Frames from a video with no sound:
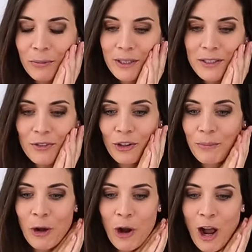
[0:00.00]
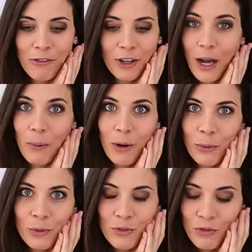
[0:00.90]
because for about half an hour I
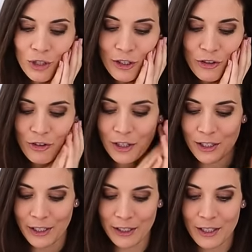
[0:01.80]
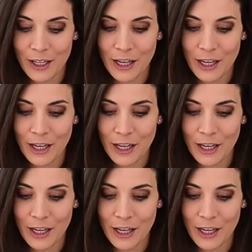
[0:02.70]
was really struggling.